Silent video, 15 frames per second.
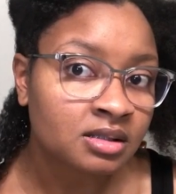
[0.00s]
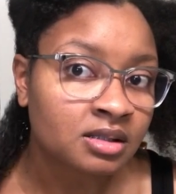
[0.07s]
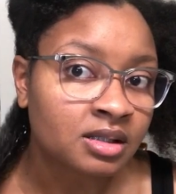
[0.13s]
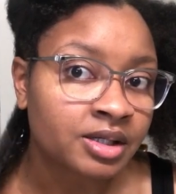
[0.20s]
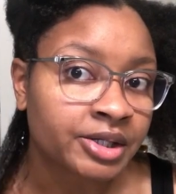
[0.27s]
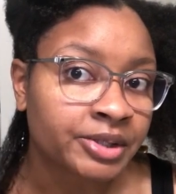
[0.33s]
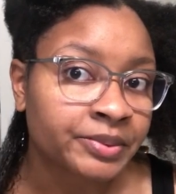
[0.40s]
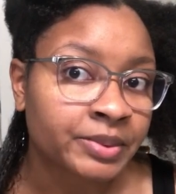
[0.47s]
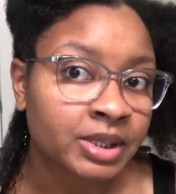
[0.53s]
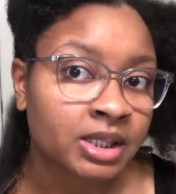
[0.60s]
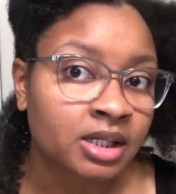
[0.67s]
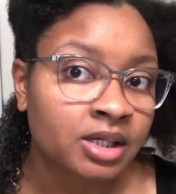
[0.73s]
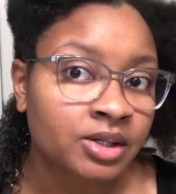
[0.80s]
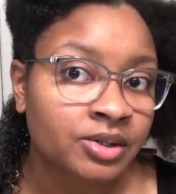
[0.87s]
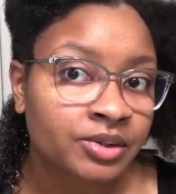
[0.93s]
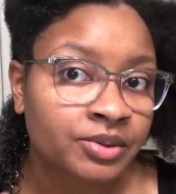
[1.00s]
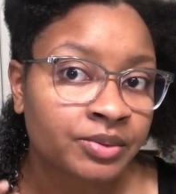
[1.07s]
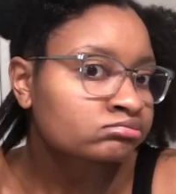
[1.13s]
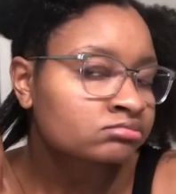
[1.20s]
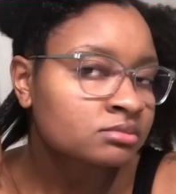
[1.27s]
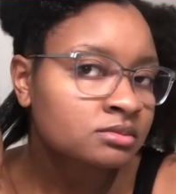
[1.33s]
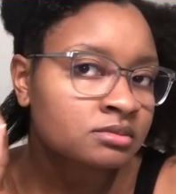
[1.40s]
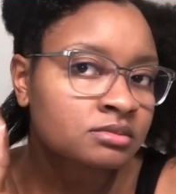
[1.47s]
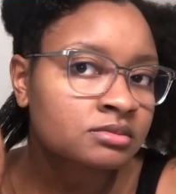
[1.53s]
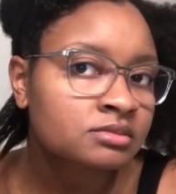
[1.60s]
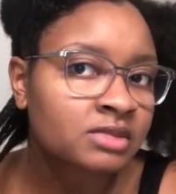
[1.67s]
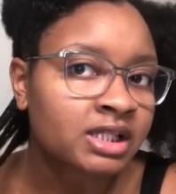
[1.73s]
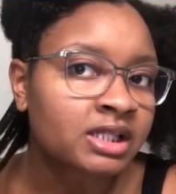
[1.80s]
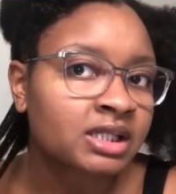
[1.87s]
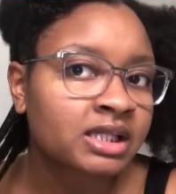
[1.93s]
There we go.
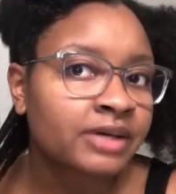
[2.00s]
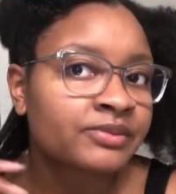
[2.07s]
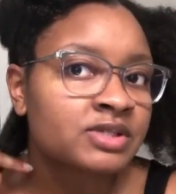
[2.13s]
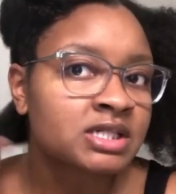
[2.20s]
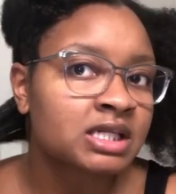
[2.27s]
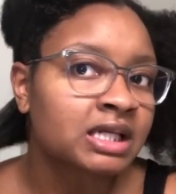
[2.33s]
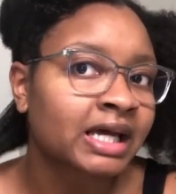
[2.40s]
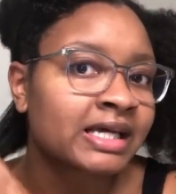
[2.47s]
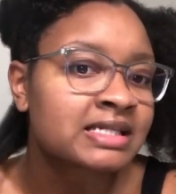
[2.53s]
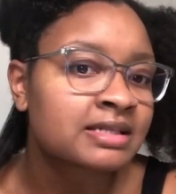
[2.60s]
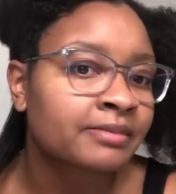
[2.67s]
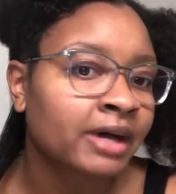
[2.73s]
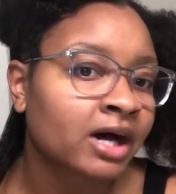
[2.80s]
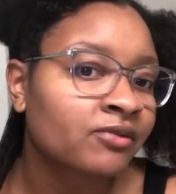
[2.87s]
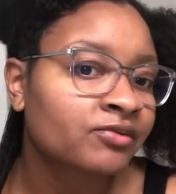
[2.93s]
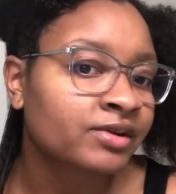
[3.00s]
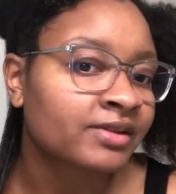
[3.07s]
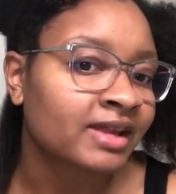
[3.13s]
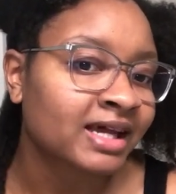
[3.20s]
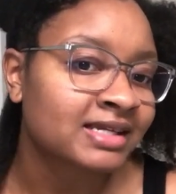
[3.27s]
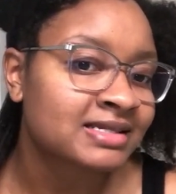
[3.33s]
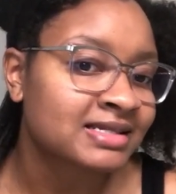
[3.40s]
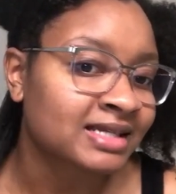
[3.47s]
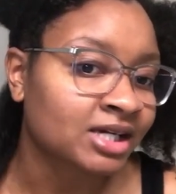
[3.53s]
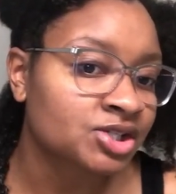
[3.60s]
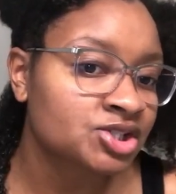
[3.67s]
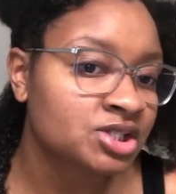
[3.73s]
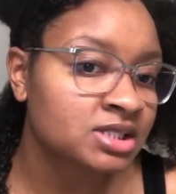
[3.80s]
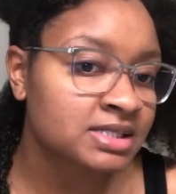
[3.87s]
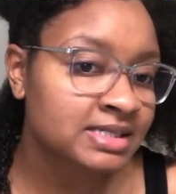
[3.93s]
I think that was a nice amount for that
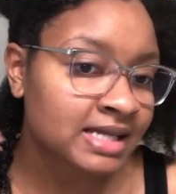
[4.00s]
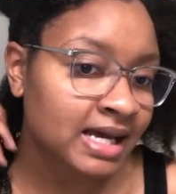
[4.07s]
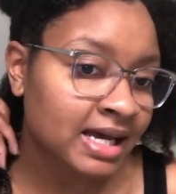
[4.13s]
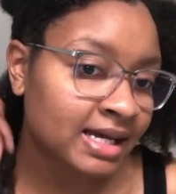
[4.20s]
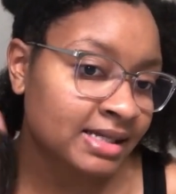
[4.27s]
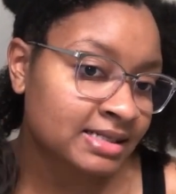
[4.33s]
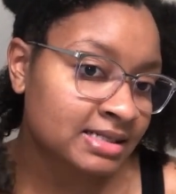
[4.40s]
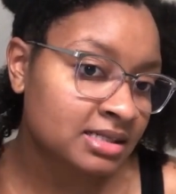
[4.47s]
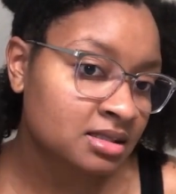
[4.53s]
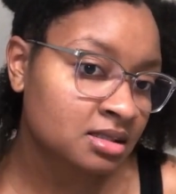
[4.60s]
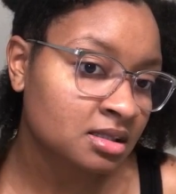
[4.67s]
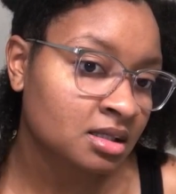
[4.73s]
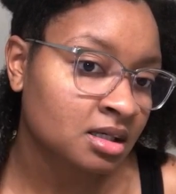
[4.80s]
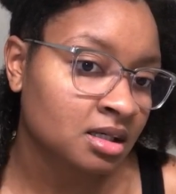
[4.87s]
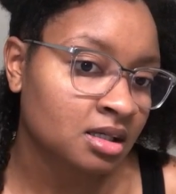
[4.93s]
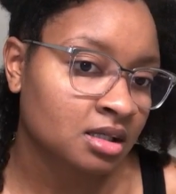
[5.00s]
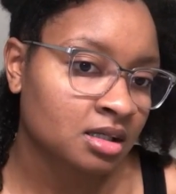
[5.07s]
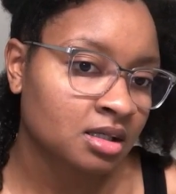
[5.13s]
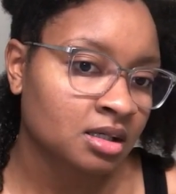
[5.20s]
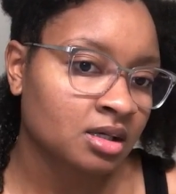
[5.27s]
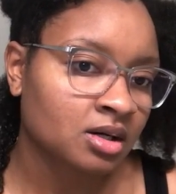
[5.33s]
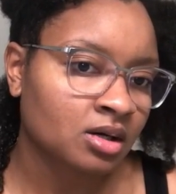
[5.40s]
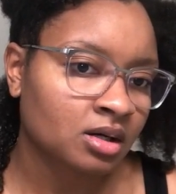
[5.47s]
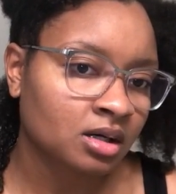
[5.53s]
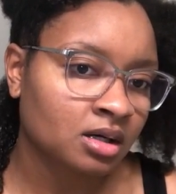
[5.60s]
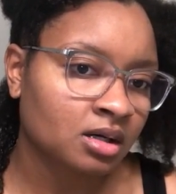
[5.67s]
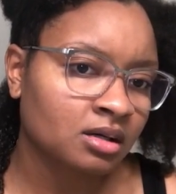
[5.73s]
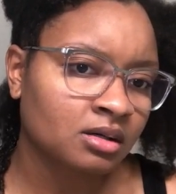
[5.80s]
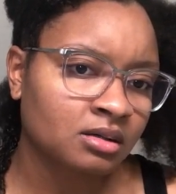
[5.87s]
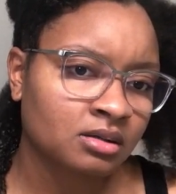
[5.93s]
section size.
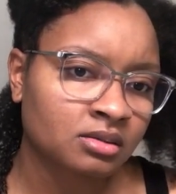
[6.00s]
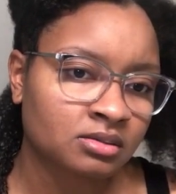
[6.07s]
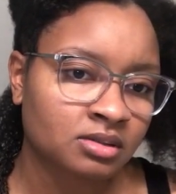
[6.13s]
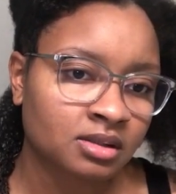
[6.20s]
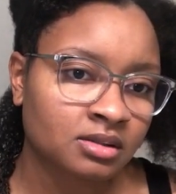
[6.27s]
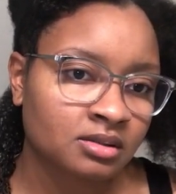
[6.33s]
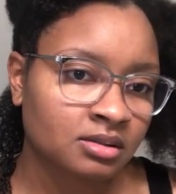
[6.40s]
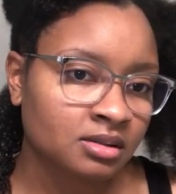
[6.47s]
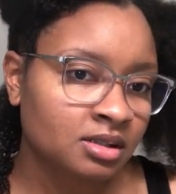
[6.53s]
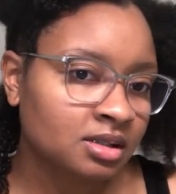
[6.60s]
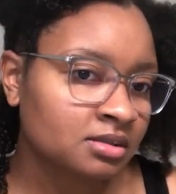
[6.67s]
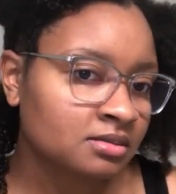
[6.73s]
Oh, Lord.